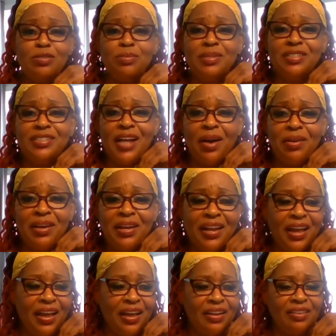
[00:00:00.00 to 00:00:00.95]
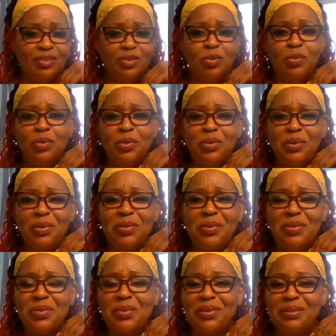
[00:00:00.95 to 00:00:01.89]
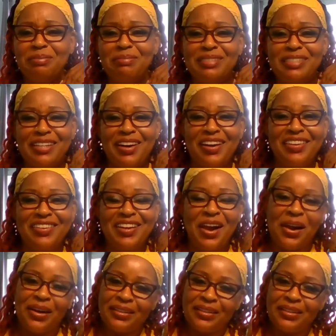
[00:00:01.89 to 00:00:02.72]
me, did y'all hear that? I'm sorry.